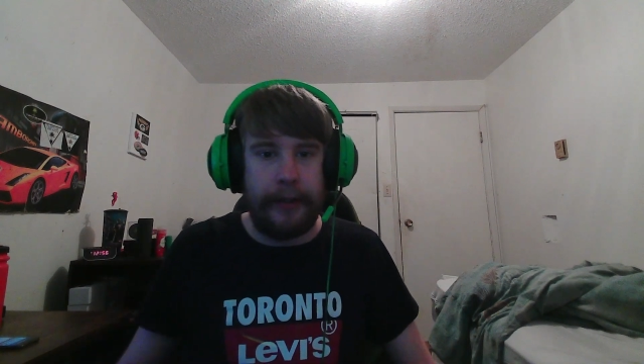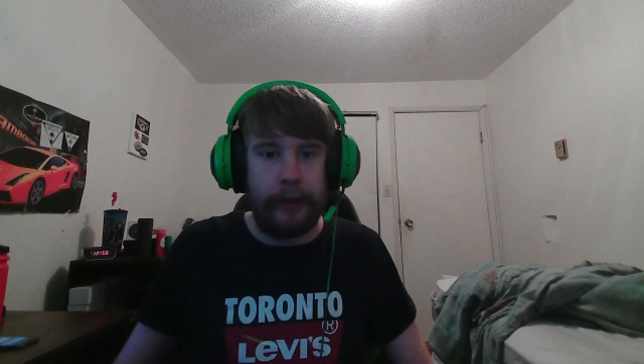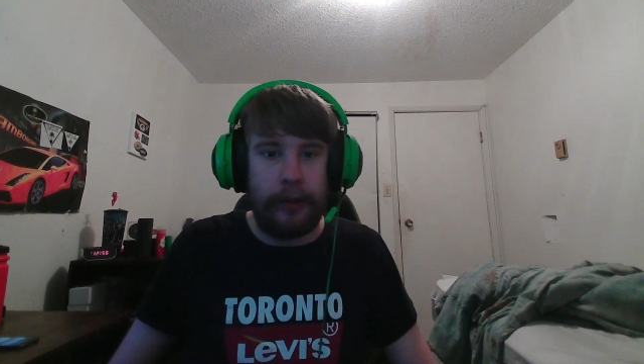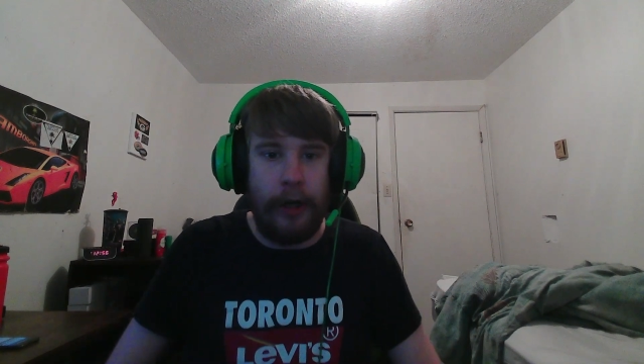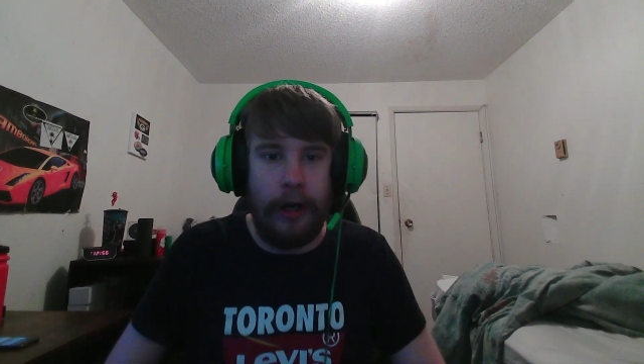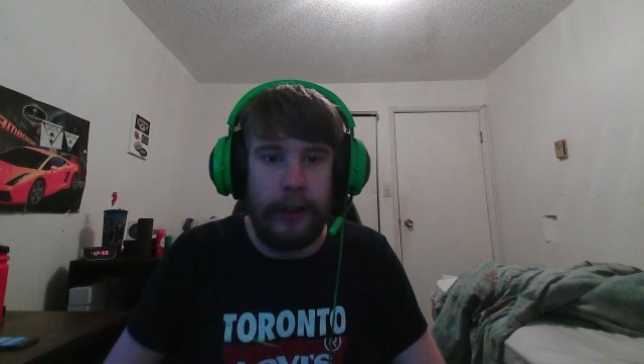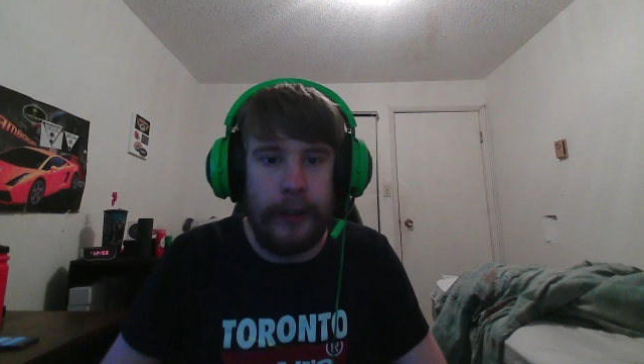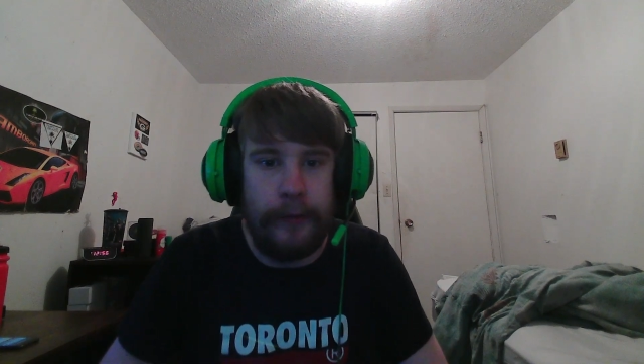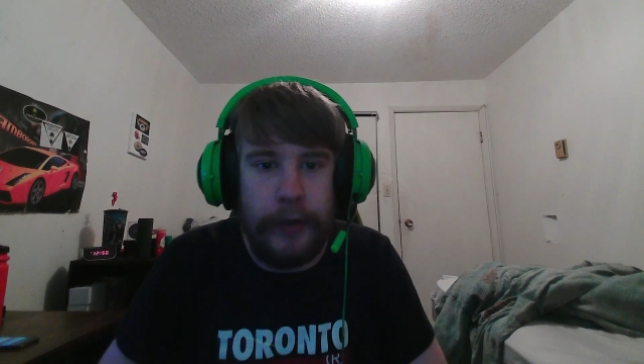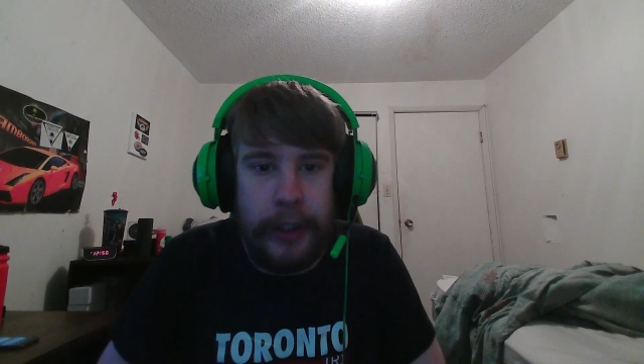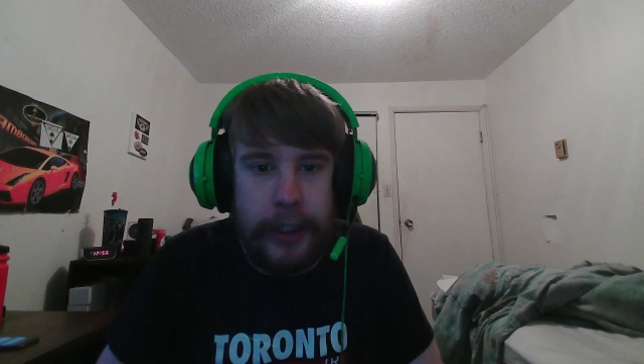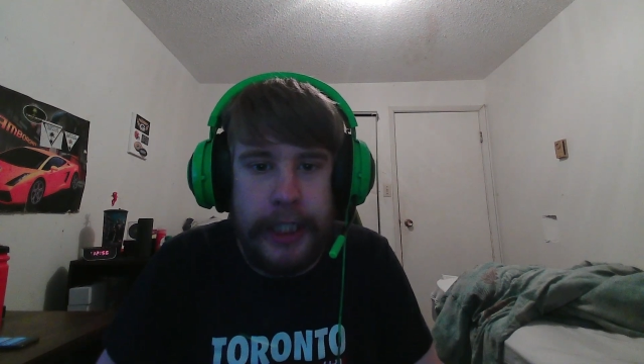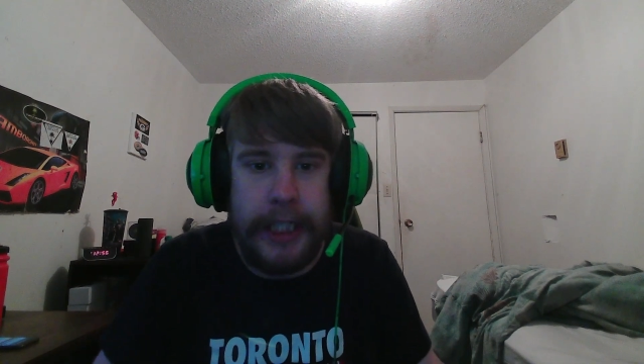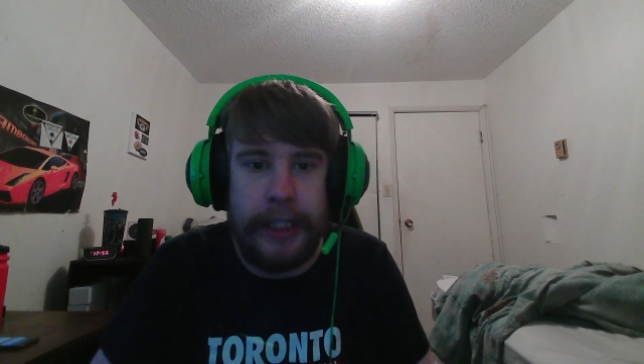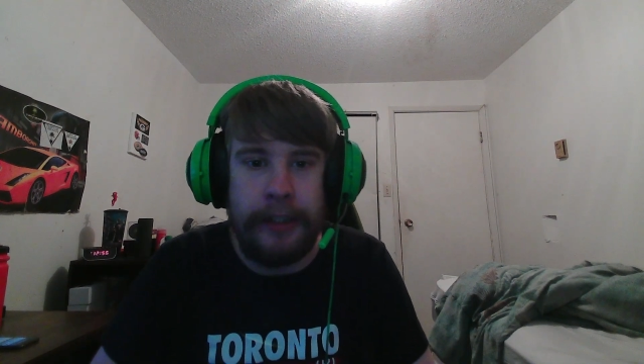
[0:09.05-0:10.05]
and Call of
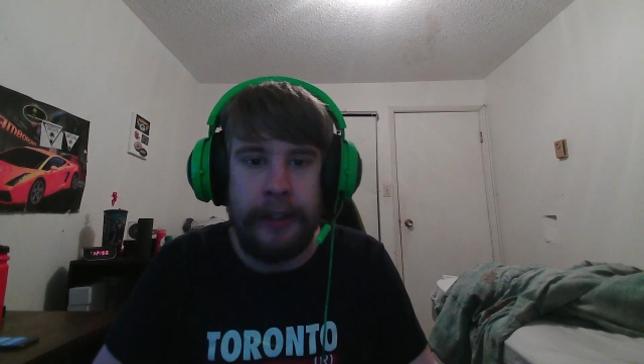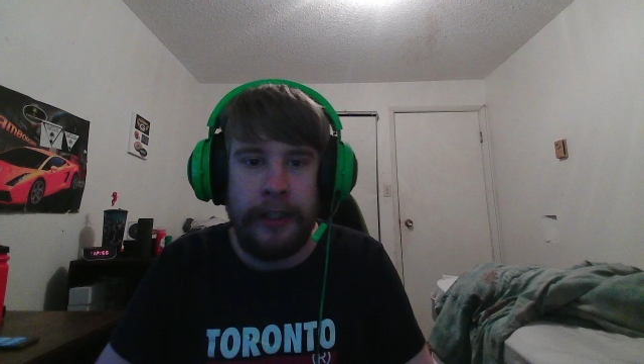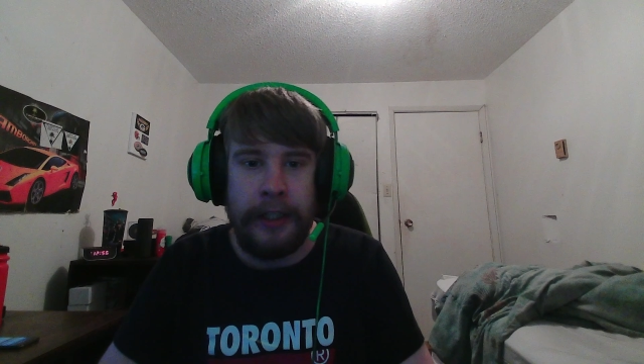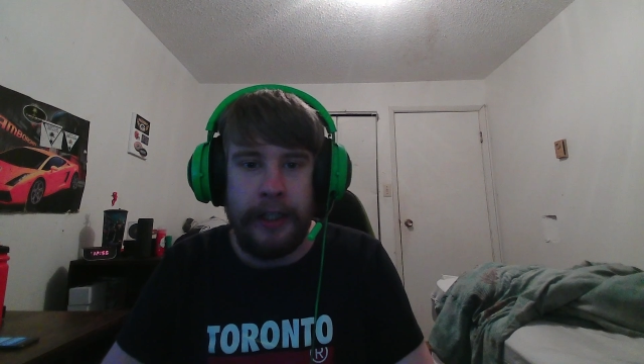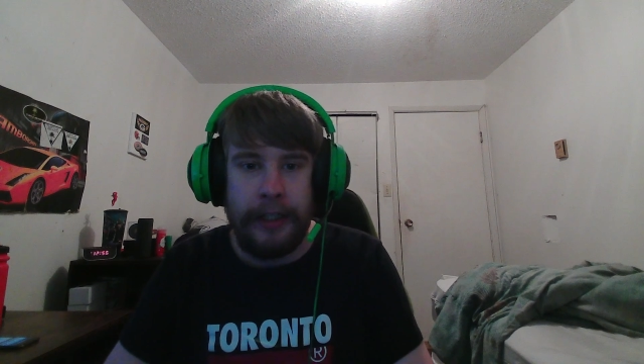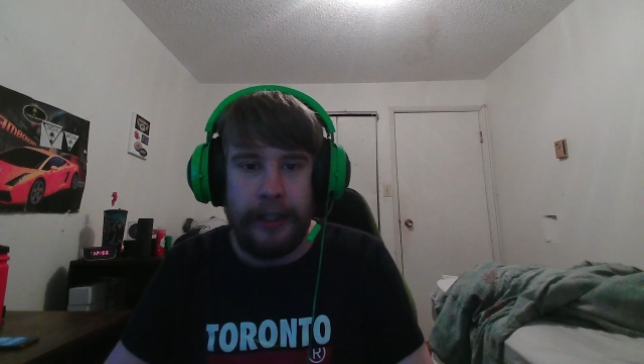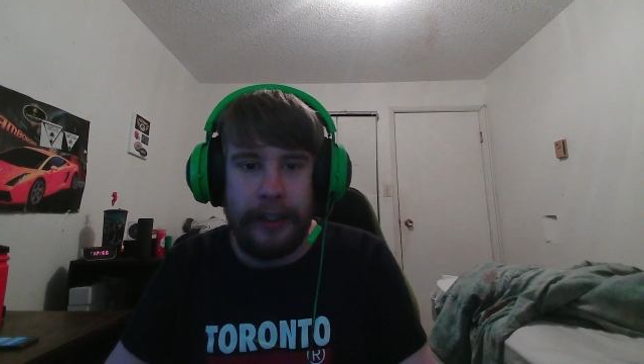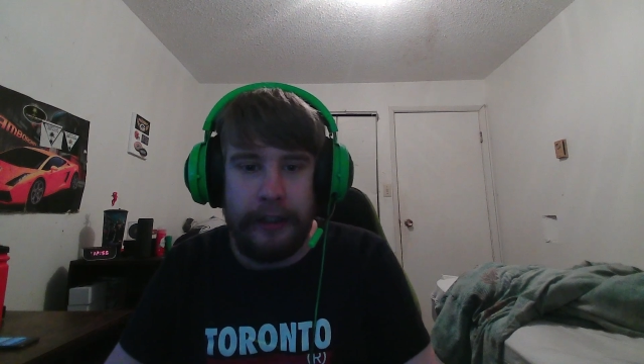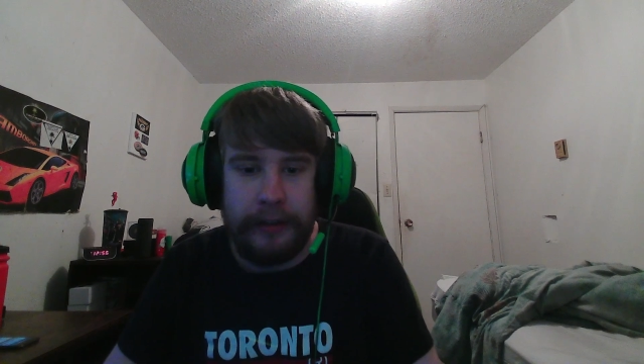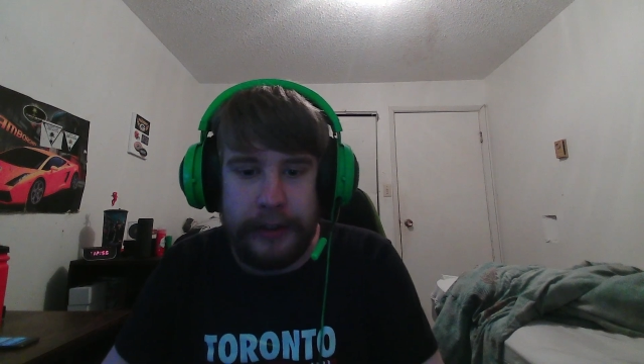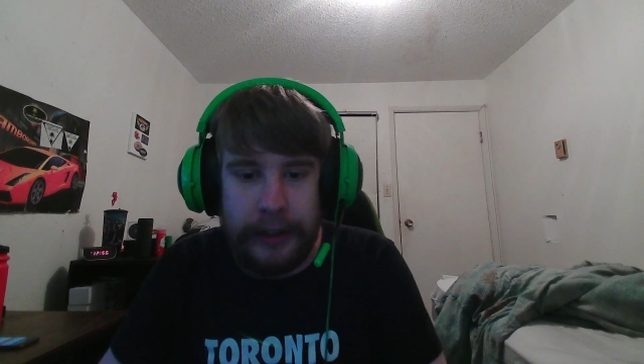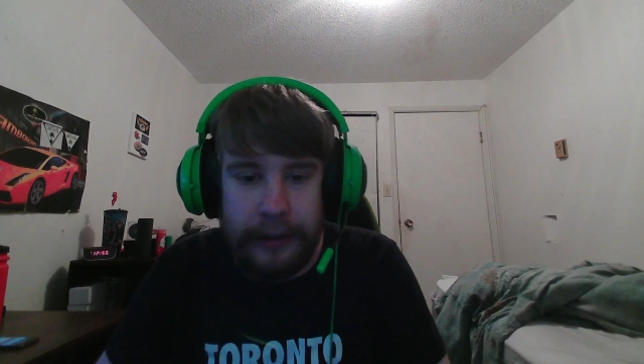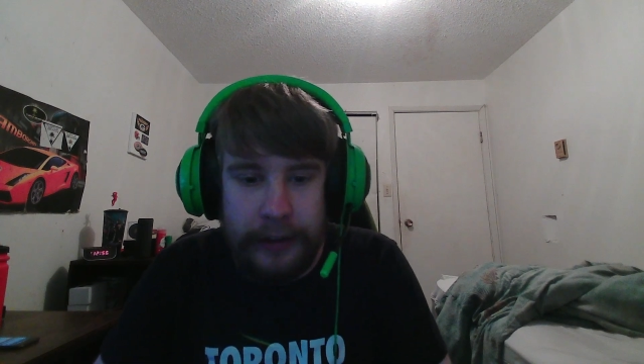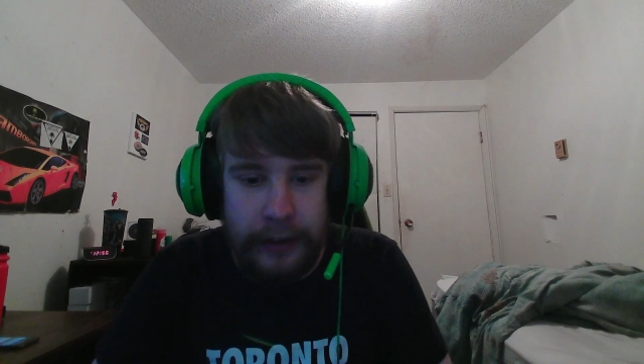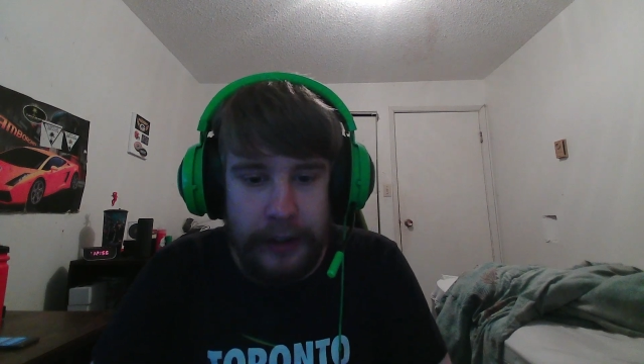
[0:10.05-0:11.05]
Duty.
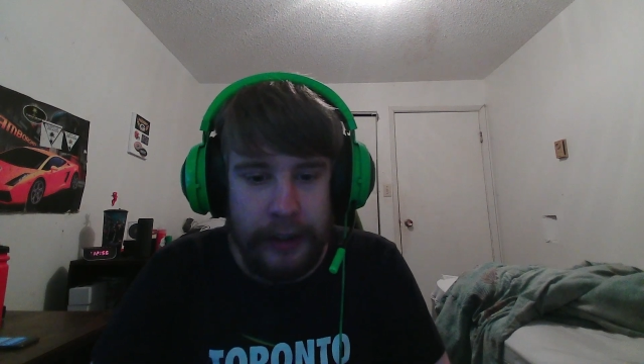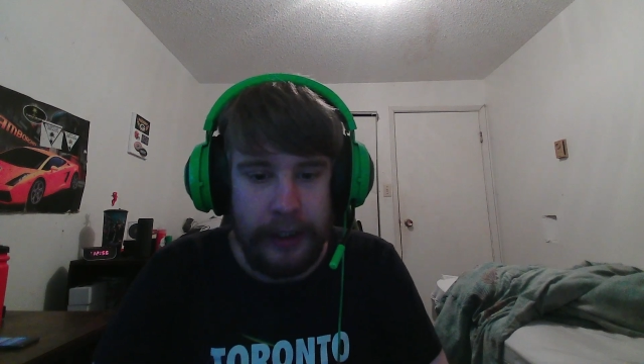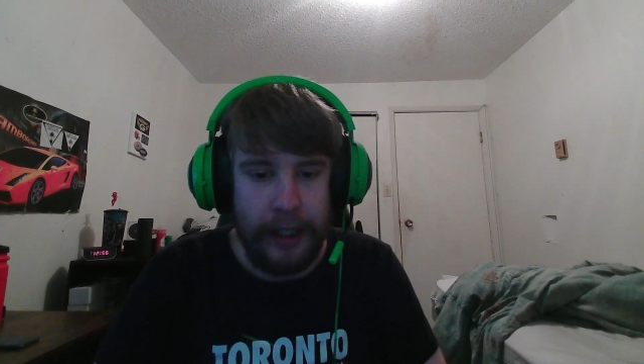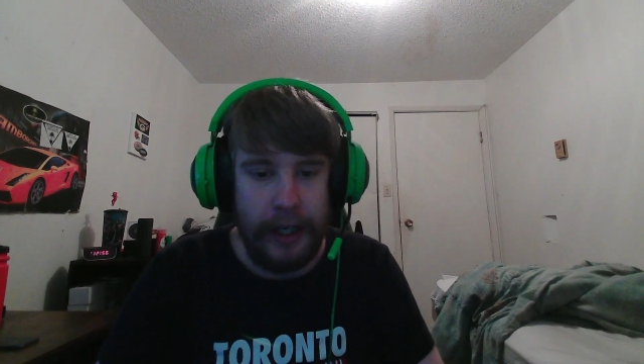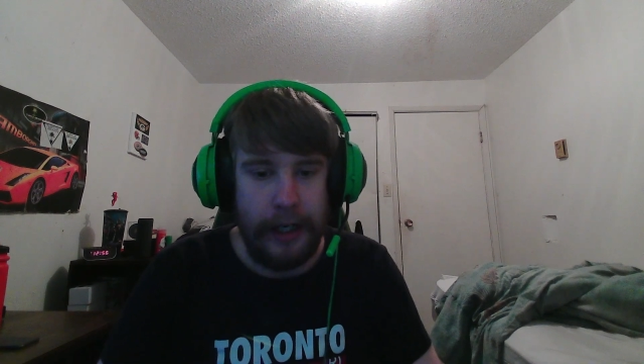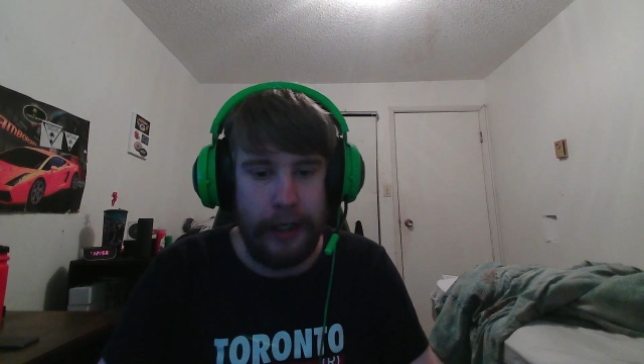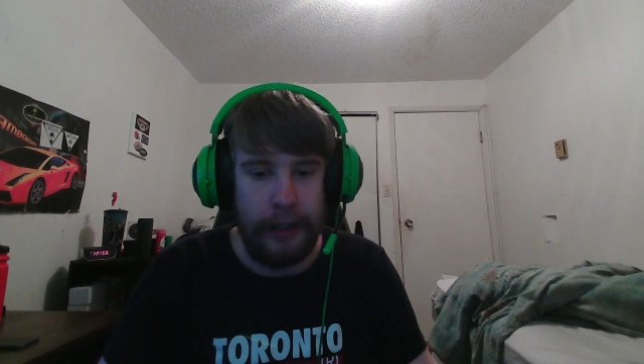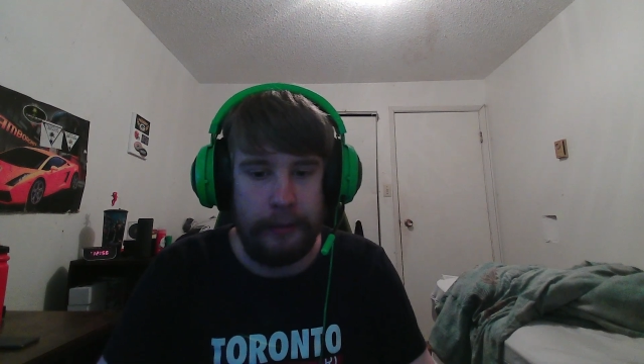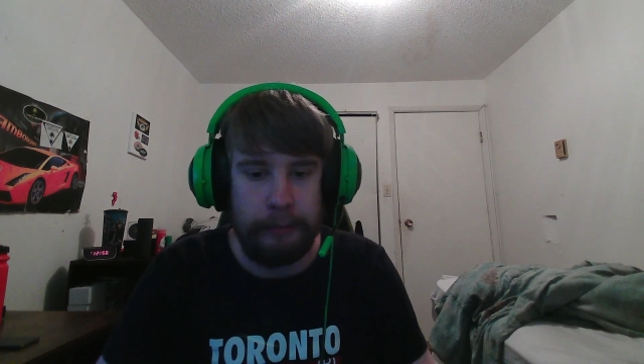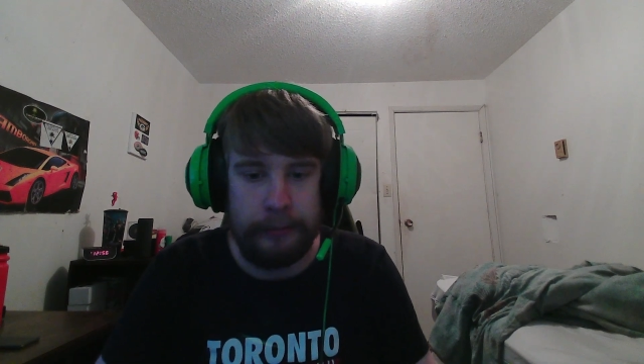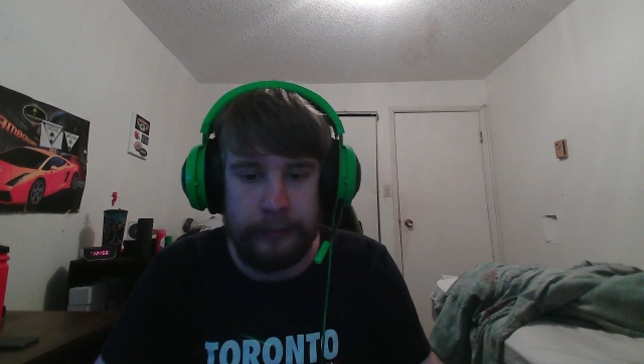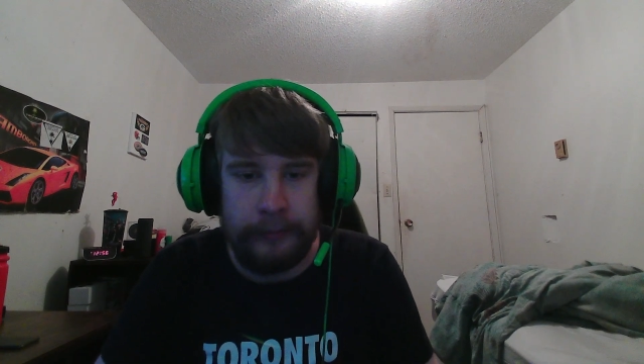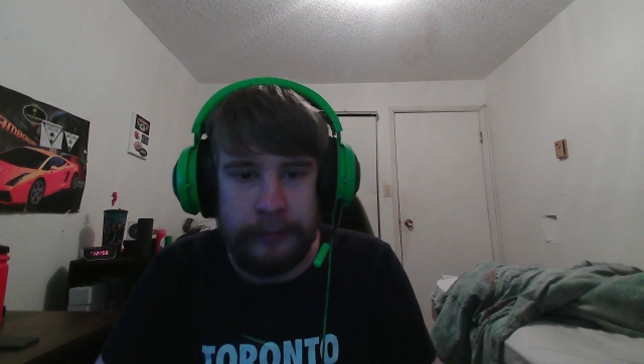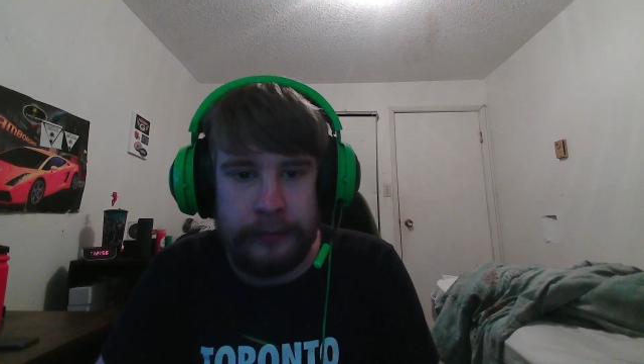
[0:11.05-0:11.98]
Um,